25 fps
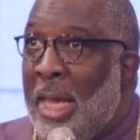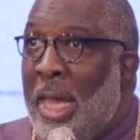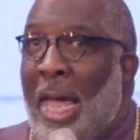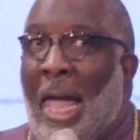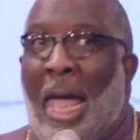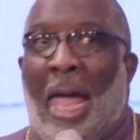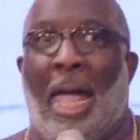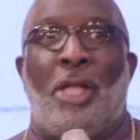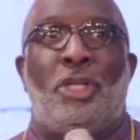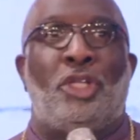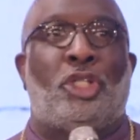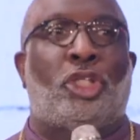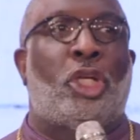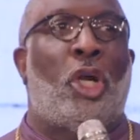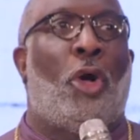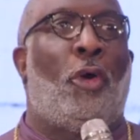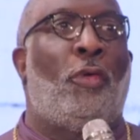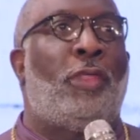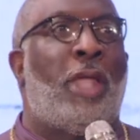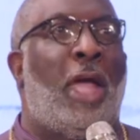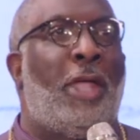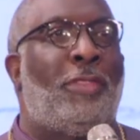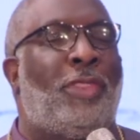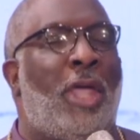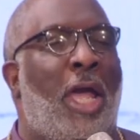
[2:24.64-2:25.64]
And so
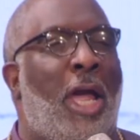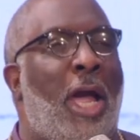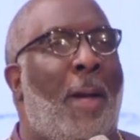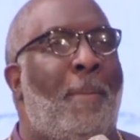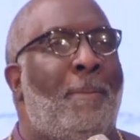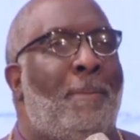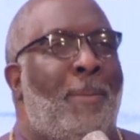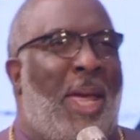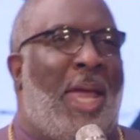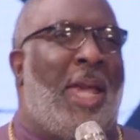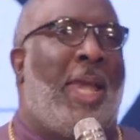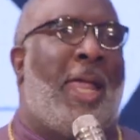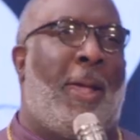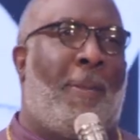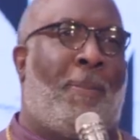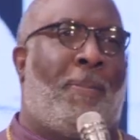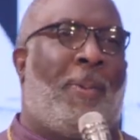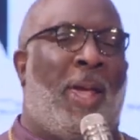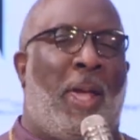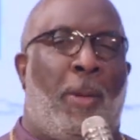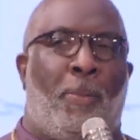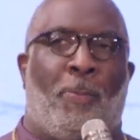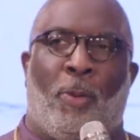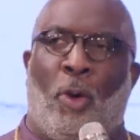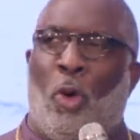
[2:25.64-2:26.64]
that there are many
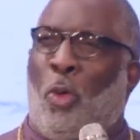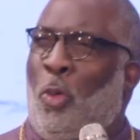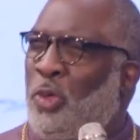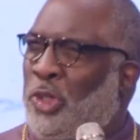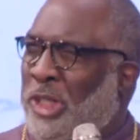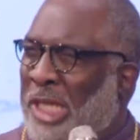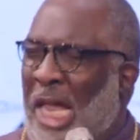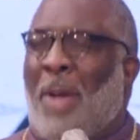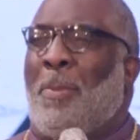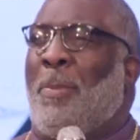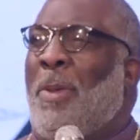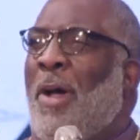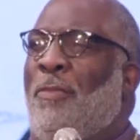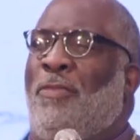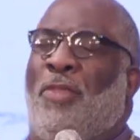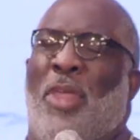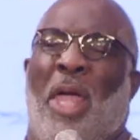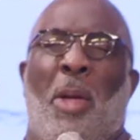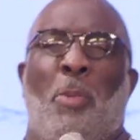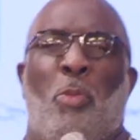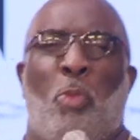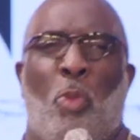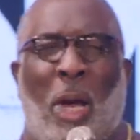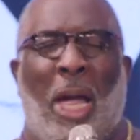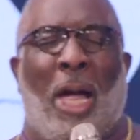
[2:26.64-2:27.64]
people, some of
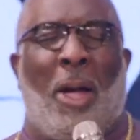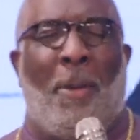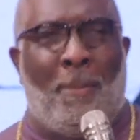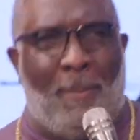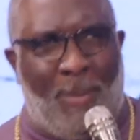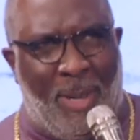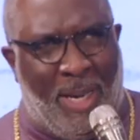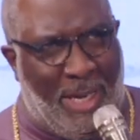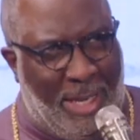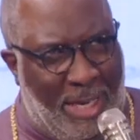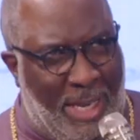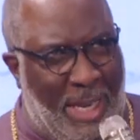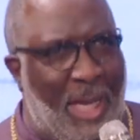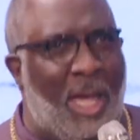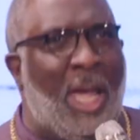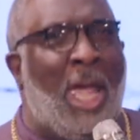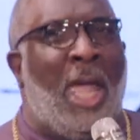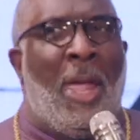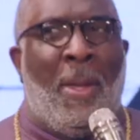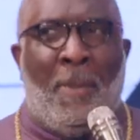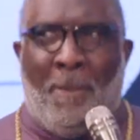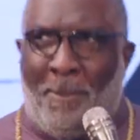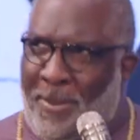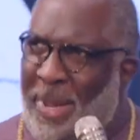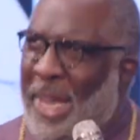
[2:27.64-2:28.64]
them well-meaning,
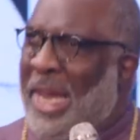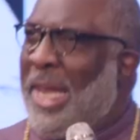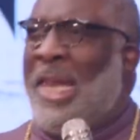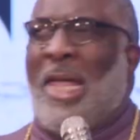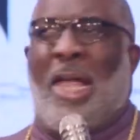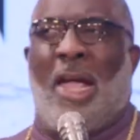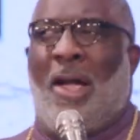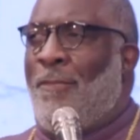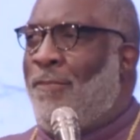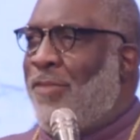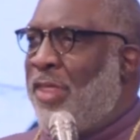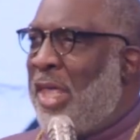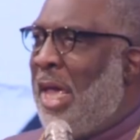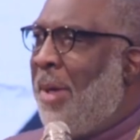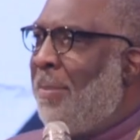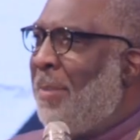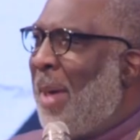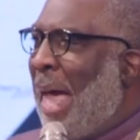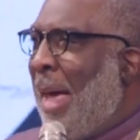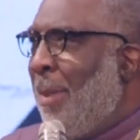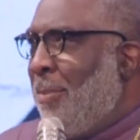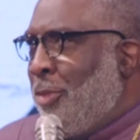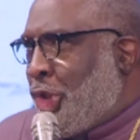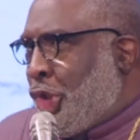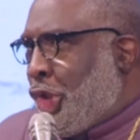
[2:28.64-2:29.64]
many of them,
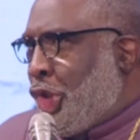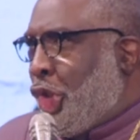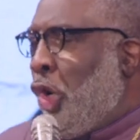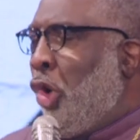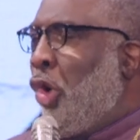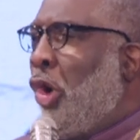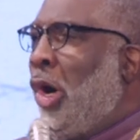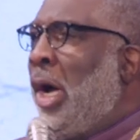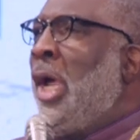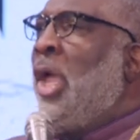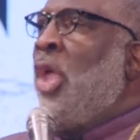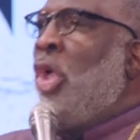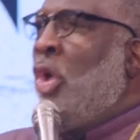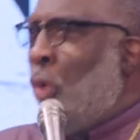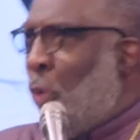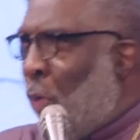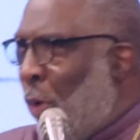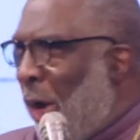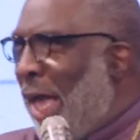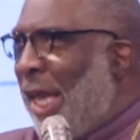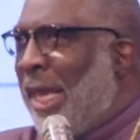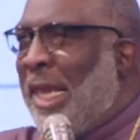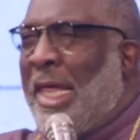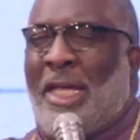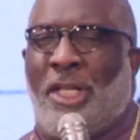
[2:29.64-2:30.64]
I'm sure,
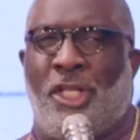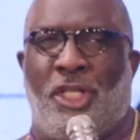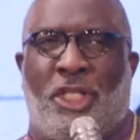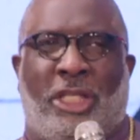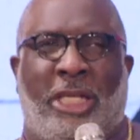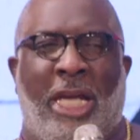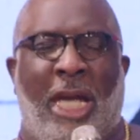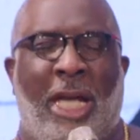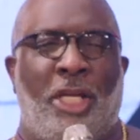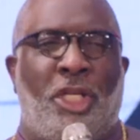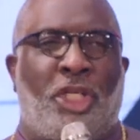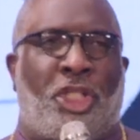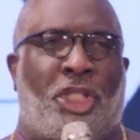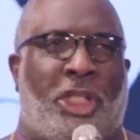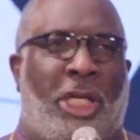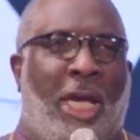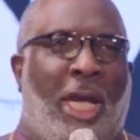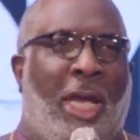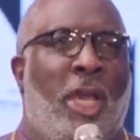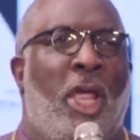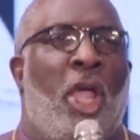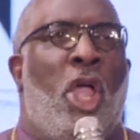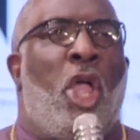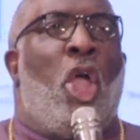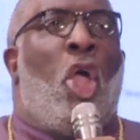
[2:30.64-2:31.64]

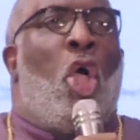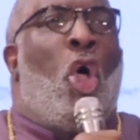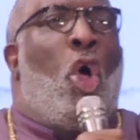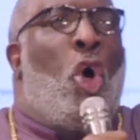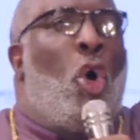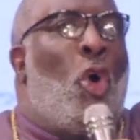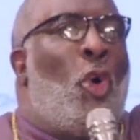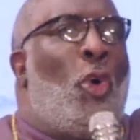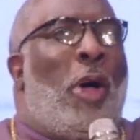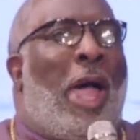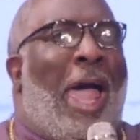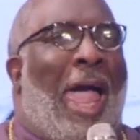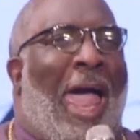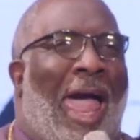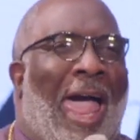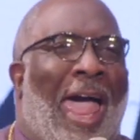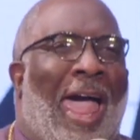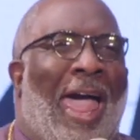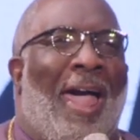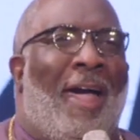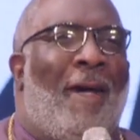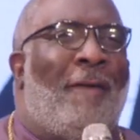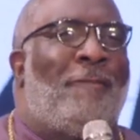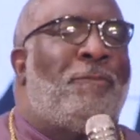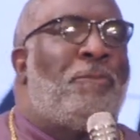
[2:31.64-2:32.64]
well-intentioned, who
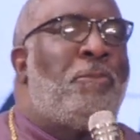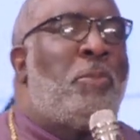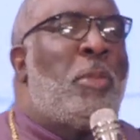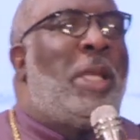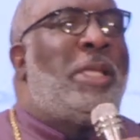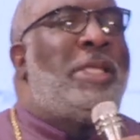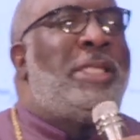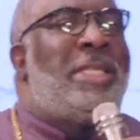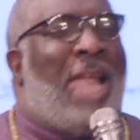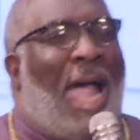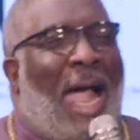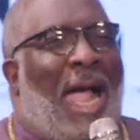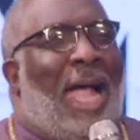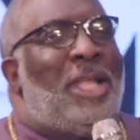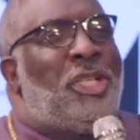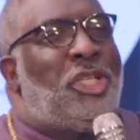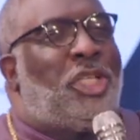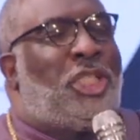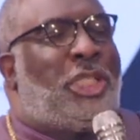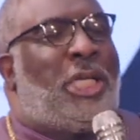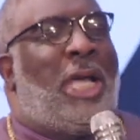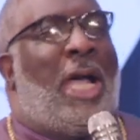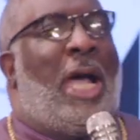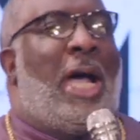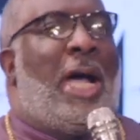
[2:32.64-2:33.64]
have not
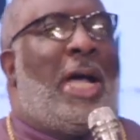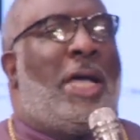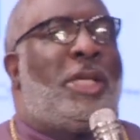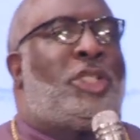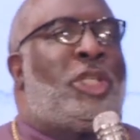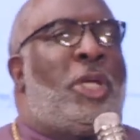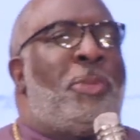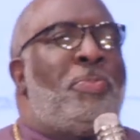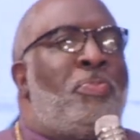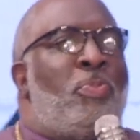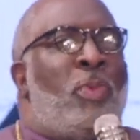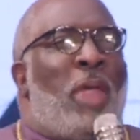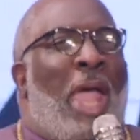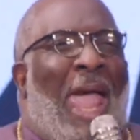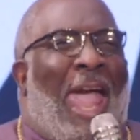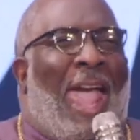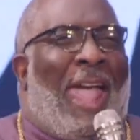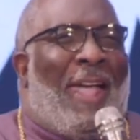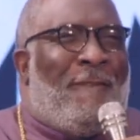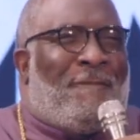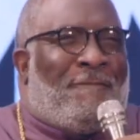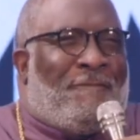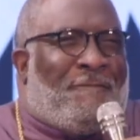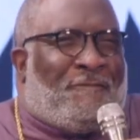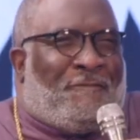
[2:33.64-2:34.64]
just
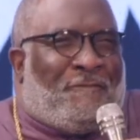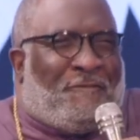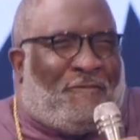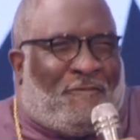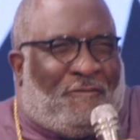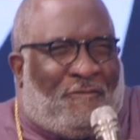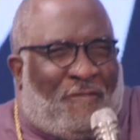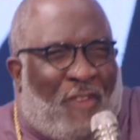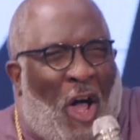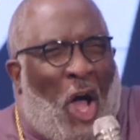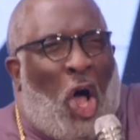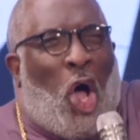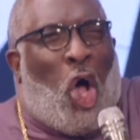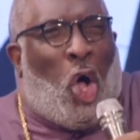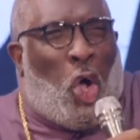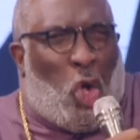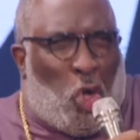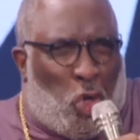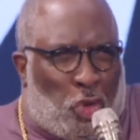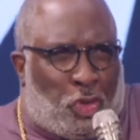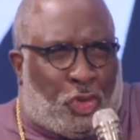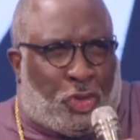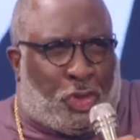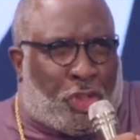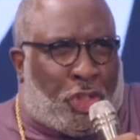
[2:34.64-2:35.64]
a
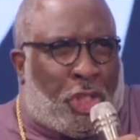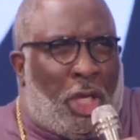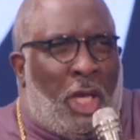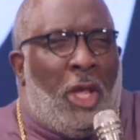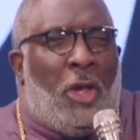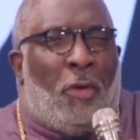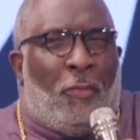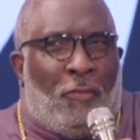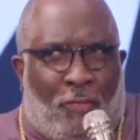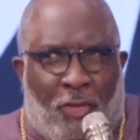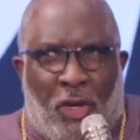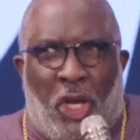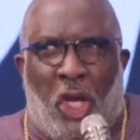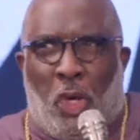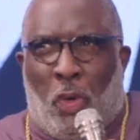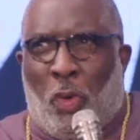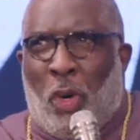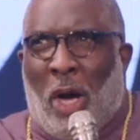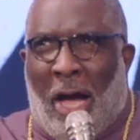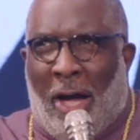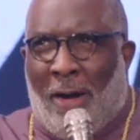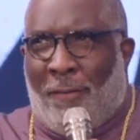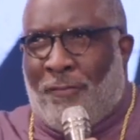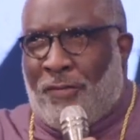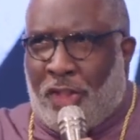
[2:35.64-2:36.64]
false view
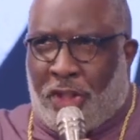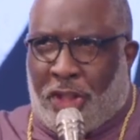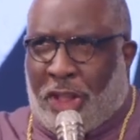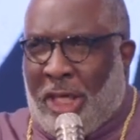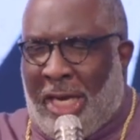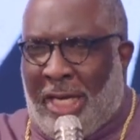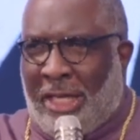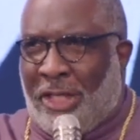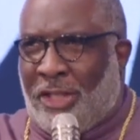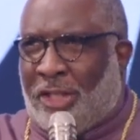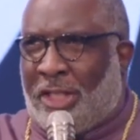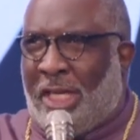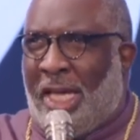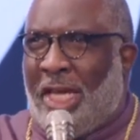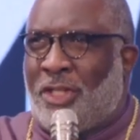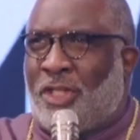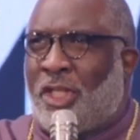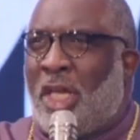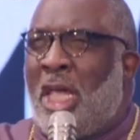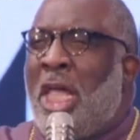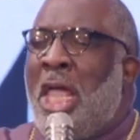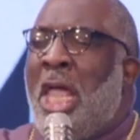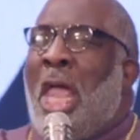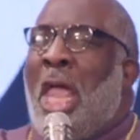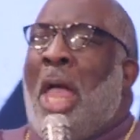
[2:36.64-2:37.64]
of Jesus,
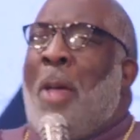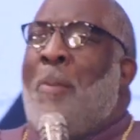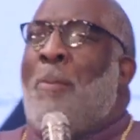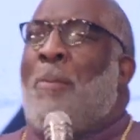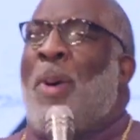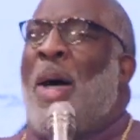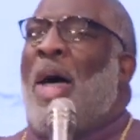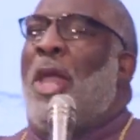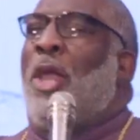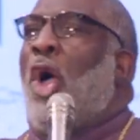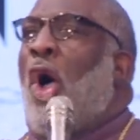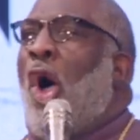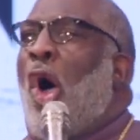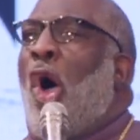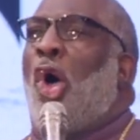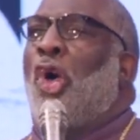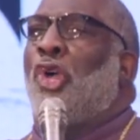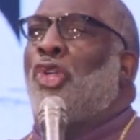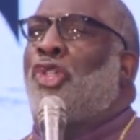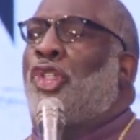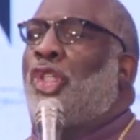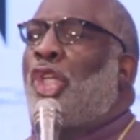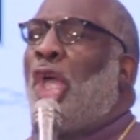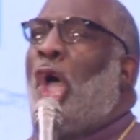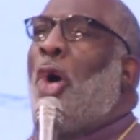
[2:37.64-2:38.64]
but
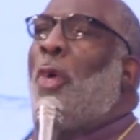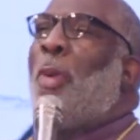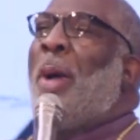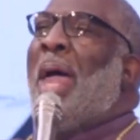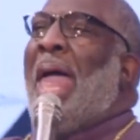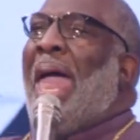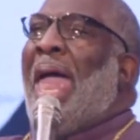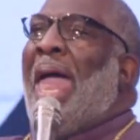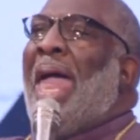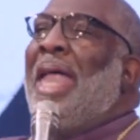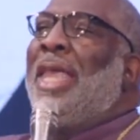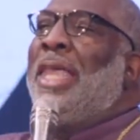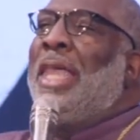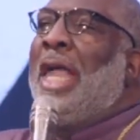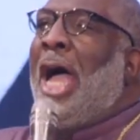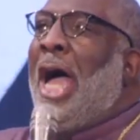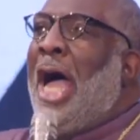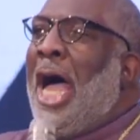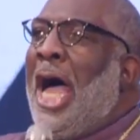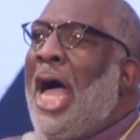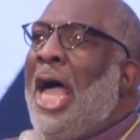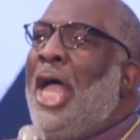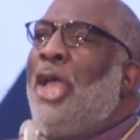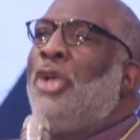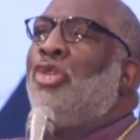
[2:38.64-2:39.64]
also an
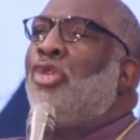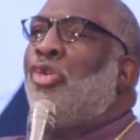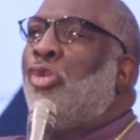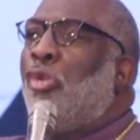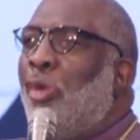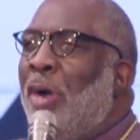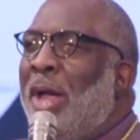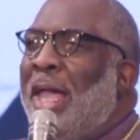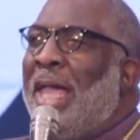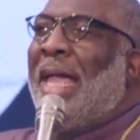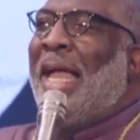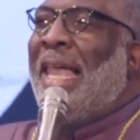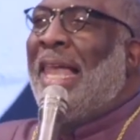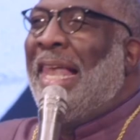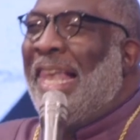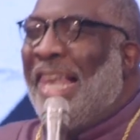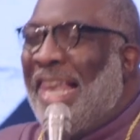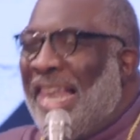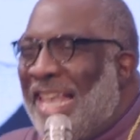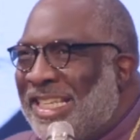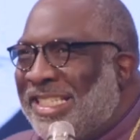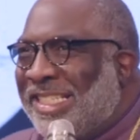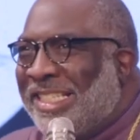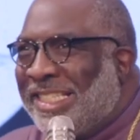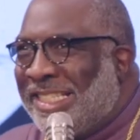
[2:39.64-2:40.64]

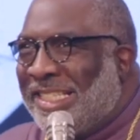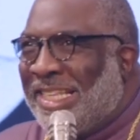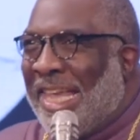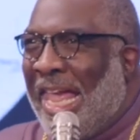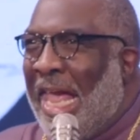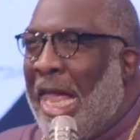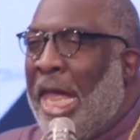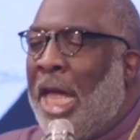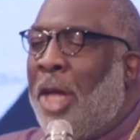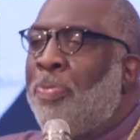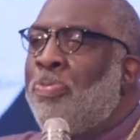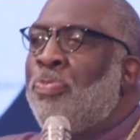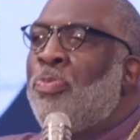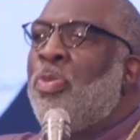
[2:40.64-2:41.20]
unrealistic,